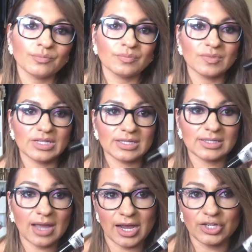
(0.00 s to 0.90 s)
This
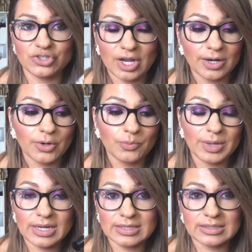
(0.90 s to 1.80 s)
eyeshadow
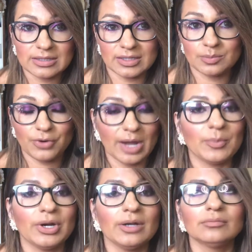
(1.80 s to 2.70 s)
base, this
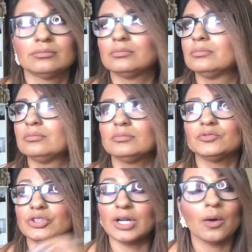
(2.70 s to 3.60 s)
primer. If
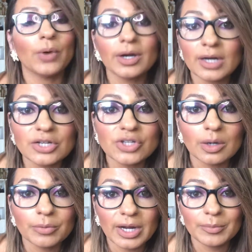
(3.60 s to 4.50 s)
you're not wearing eyeshadow
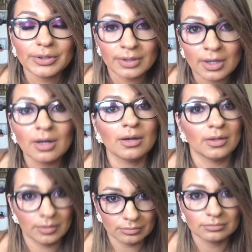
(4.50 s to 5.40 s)
primer,
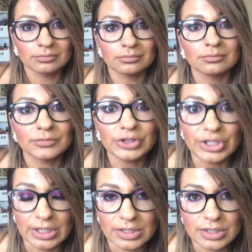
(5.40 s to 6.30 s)
you
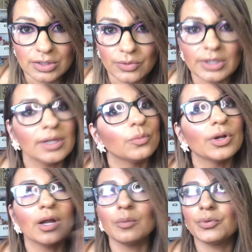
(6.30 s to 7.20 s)
need to do it. It will
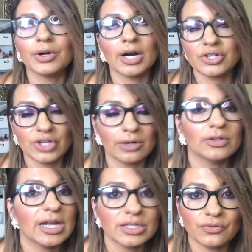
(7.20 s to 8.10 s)
help your eyeshadow
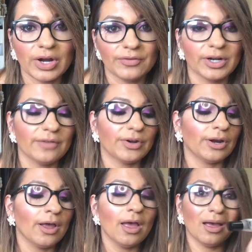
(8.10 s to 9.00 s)
last forever and ever.
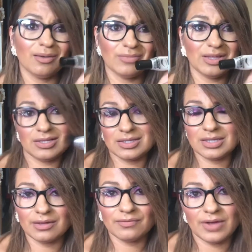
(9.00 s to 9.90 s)
And this is like
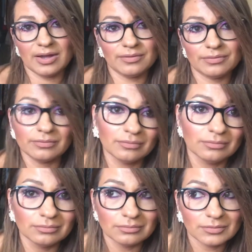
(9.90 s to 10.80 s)
$5
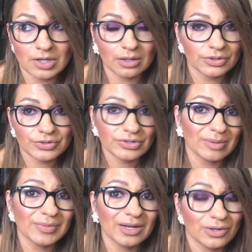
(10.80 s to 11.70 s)
or
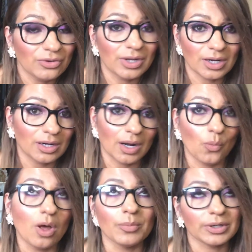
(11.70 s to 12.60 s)
something. You can get it at
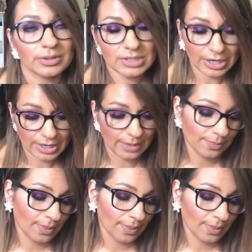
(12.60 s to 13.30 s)
Walmart, Target.